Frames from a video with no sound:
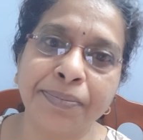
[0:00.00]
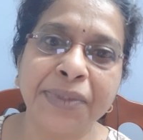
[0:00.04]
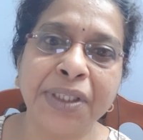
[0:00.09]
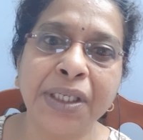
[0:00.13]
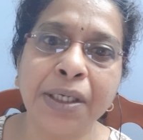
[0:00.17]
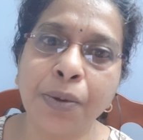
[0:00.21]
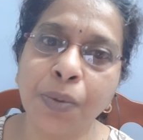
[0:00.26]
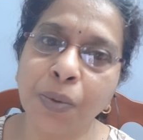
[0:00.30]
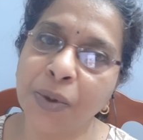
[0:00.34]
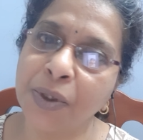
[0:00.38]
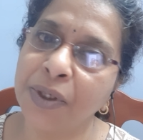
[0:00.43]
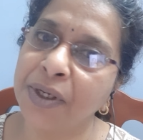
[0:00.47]

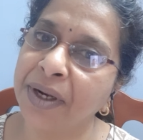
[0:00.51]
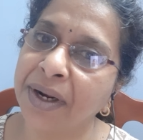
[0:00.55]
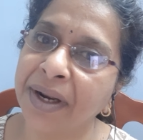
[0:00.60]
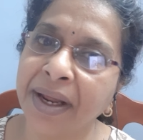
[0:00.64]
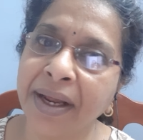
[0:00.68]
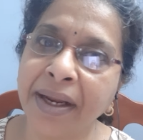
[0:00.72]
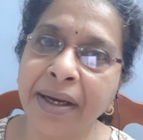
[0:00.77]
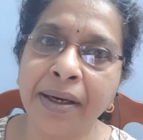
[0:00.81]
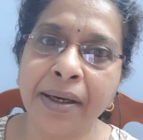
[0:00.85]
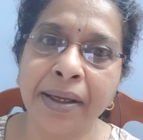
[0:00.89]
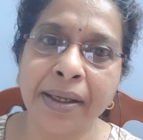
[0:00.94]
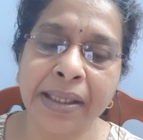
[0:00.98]
it would
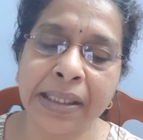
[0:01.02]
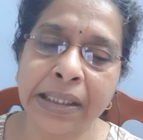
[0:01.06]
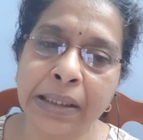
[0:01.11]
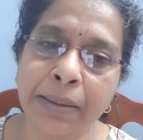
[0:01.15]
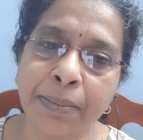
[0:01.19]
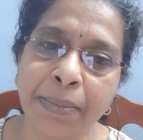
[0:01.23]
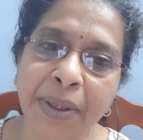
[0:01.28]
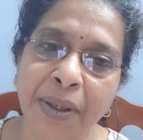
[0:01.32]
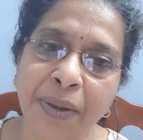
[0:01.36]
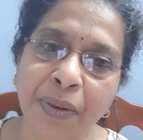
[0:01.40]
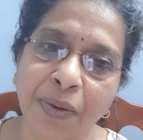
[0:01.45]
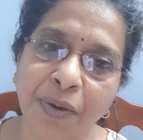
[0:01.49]
rain in
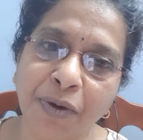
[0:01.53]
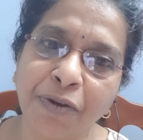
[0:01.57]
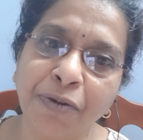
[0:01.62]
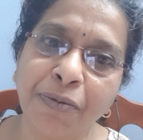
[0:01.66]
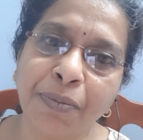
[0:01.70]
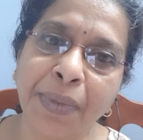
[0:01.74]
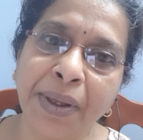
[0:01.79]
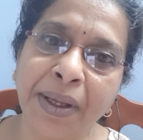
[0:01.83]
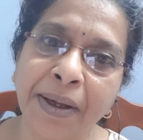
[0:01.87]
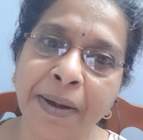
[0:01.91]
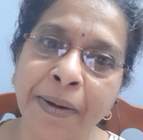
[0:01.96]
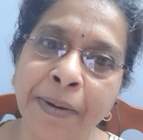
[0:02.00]
the month of
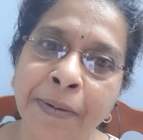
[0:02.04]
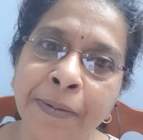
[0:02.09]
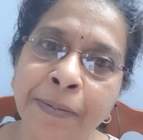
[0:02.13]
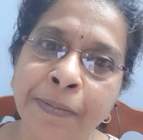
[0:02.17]
May.